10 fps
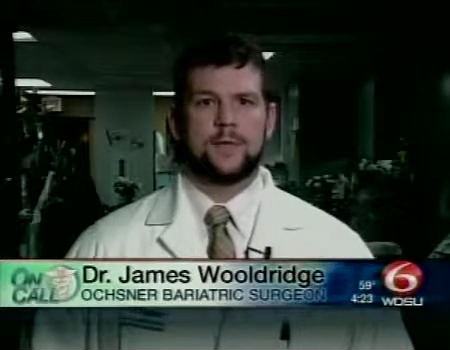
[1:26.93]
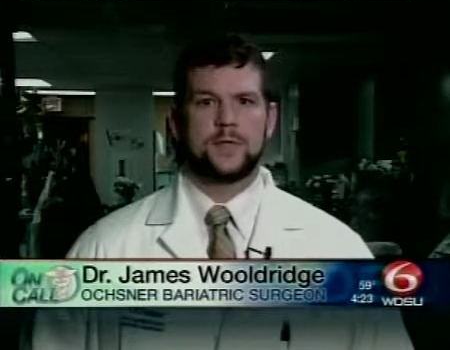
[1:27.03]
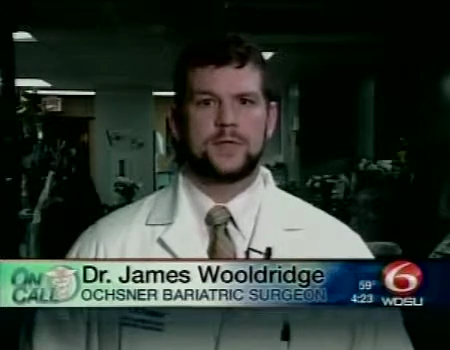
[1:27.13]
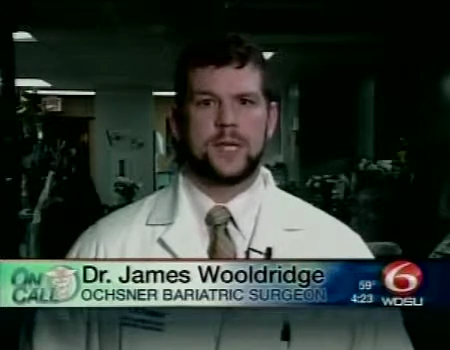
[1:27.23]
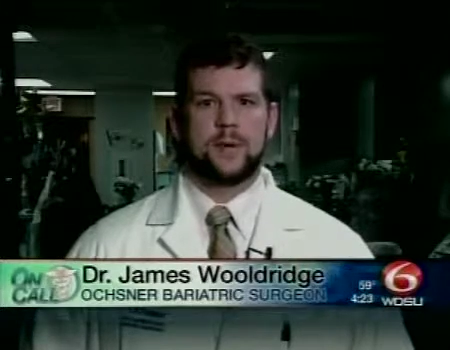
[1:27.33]
The
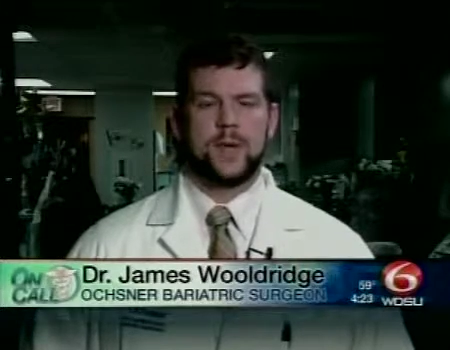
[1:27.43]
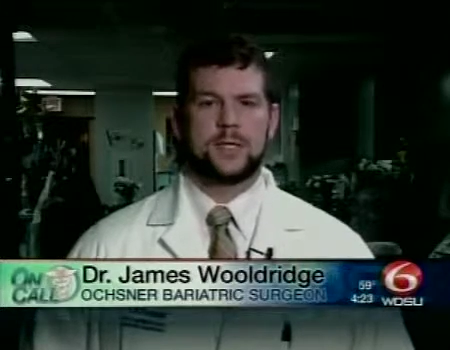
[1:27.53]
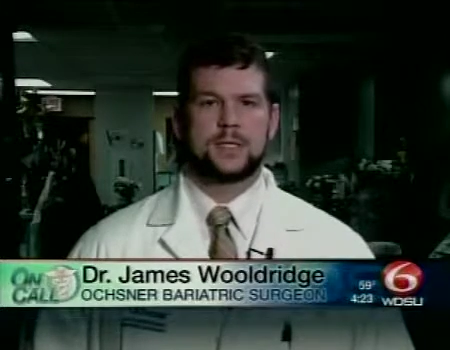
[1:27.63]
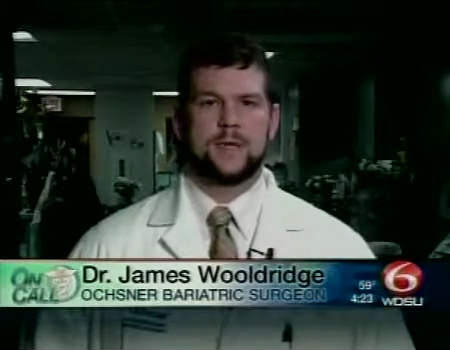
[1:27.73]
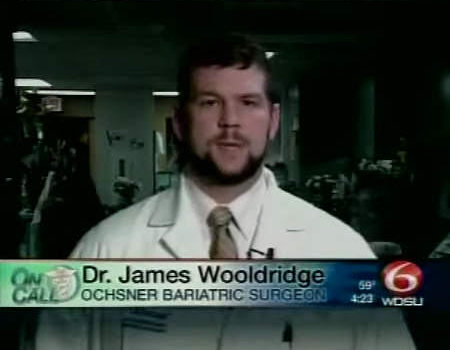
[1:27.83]
first thing,
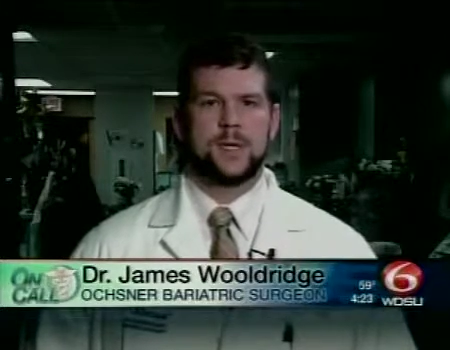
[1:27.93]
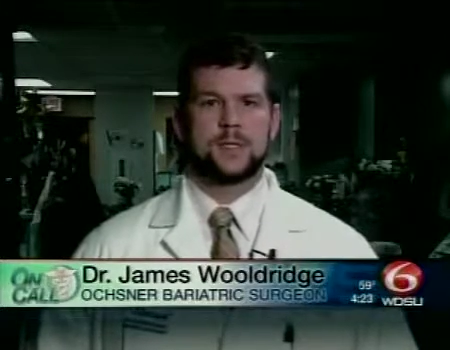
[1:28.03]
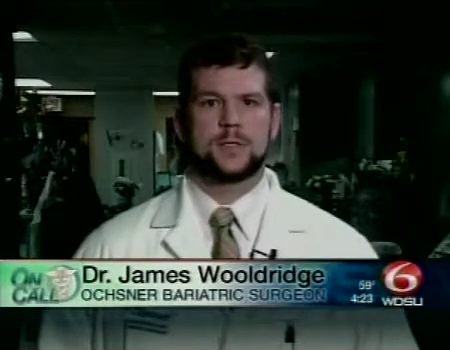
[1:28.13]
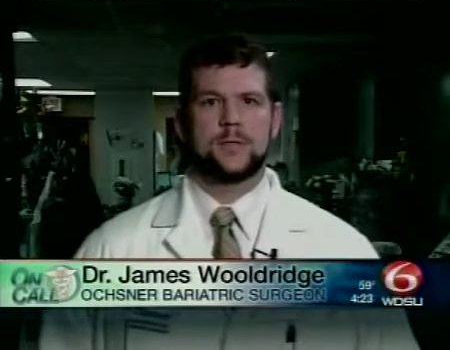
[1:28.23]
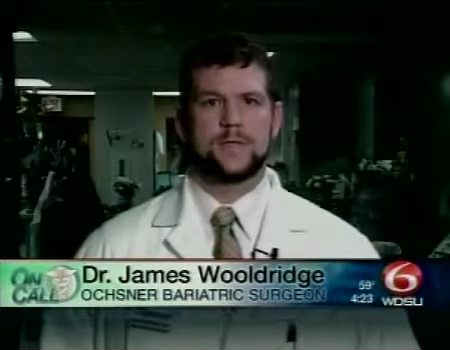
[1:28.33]
patients have to
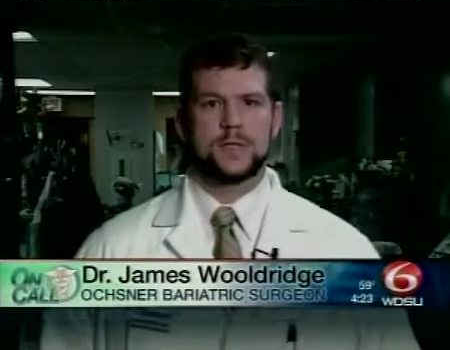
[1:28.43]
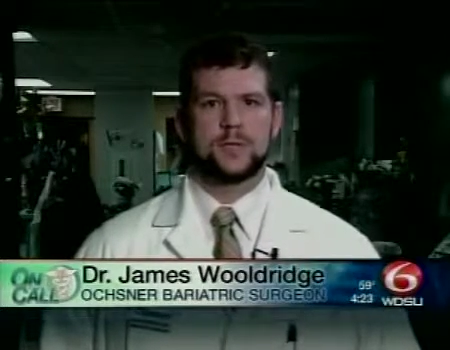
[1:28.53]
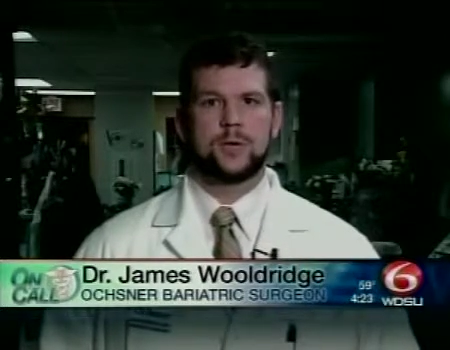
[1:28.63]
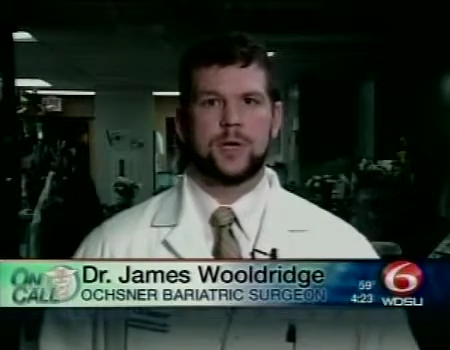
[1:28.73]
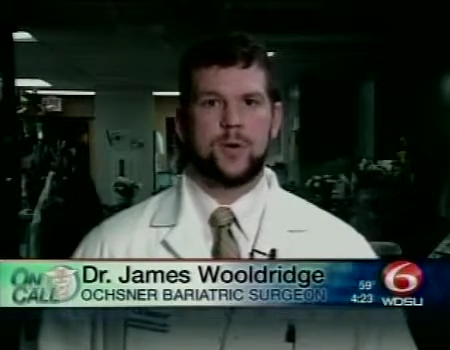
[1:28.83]
meet certain
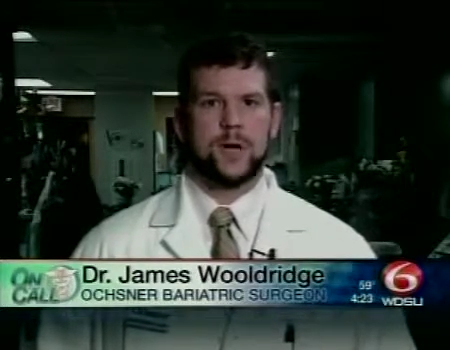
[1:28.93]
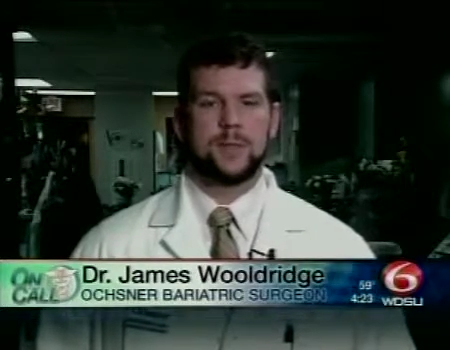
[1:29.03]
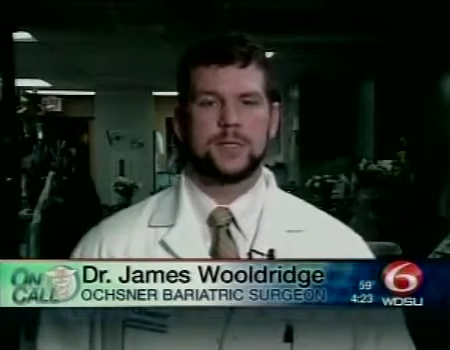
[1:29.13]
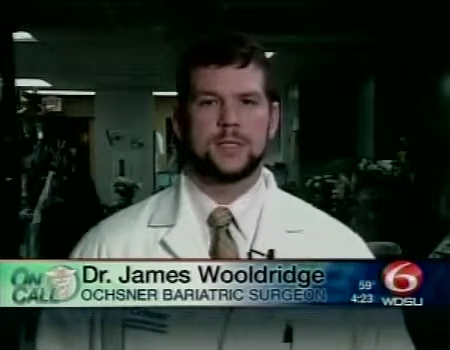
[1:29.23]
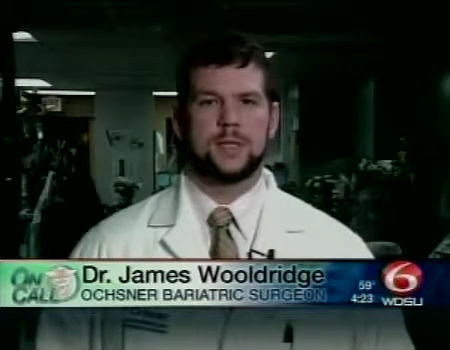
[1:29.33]
physical
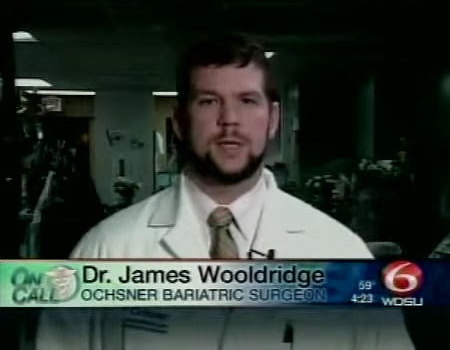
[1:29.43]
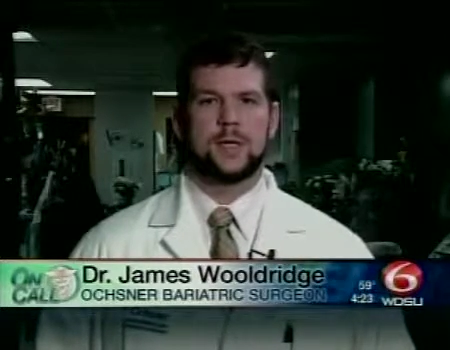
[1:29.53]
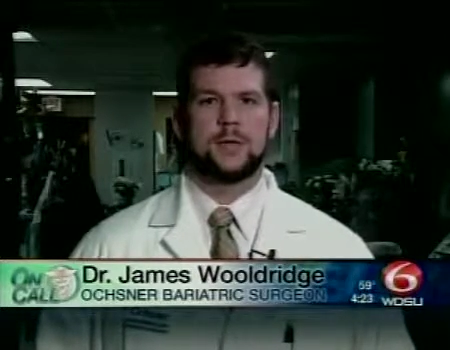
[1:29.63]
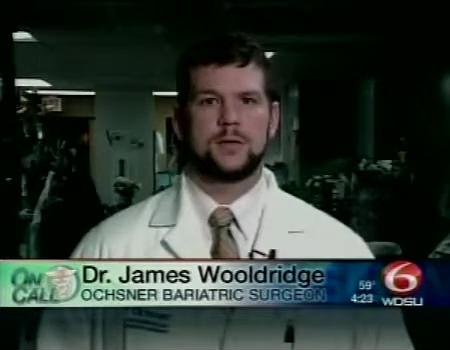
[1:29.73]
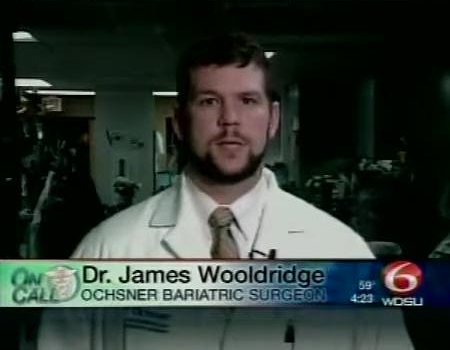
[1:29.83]
requirements,
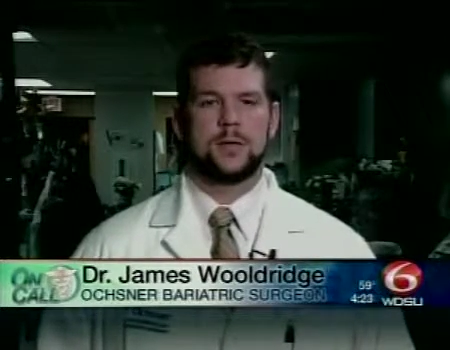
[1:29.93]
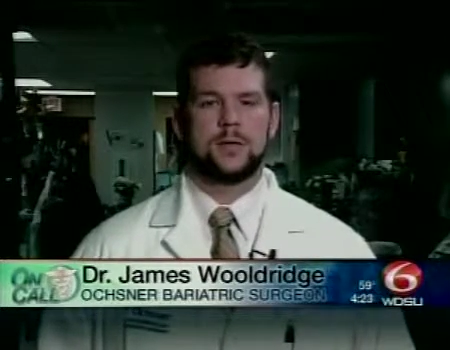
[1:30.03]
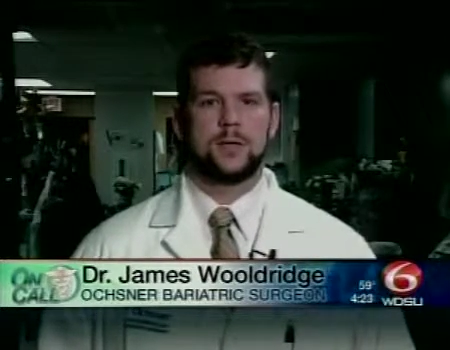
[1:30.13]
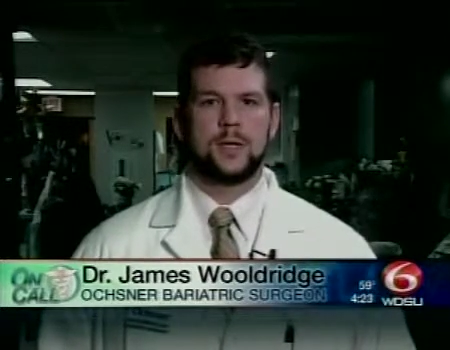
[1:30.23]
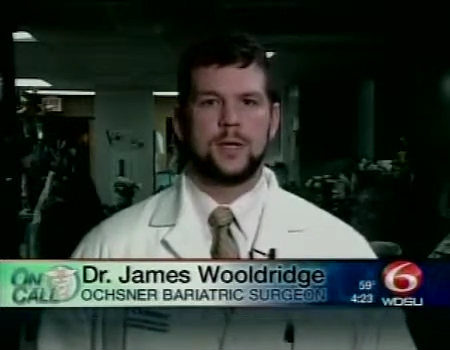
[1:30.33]
and those
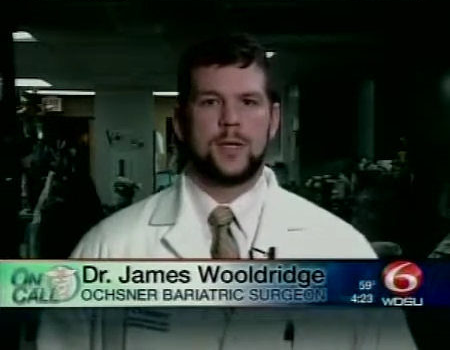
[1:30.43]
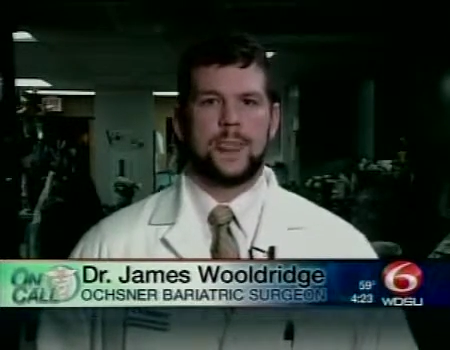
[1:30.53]
include